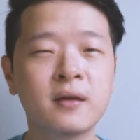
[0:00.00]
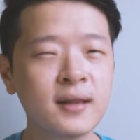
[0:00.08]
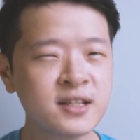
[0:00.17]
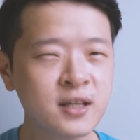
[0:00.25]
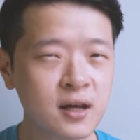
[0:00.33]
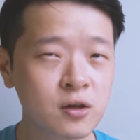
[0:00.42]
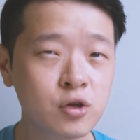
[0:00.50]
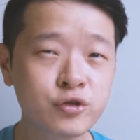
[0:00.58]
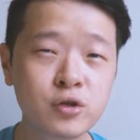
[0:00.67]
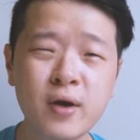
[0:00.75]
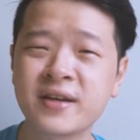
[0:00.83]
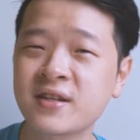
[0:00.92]
Now let's take a
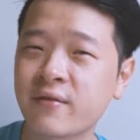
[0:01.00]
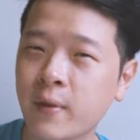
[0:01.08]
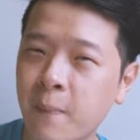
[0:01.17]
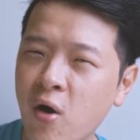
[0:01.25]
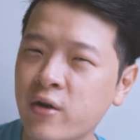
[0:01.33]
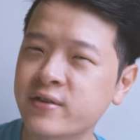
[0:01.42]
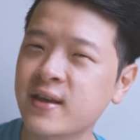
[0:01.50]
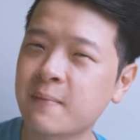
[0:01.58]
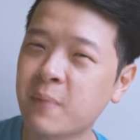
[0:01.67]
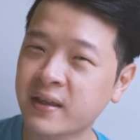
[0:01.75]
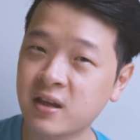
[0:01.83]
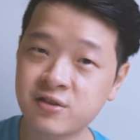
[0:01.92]
closer look at some of the pots
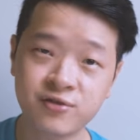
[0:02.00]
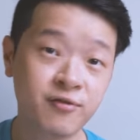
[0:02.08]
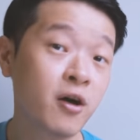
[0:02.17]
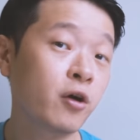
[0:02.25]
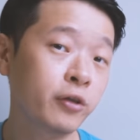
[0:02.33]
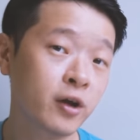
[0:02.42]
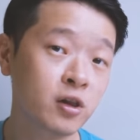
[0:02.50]
and buttons found on the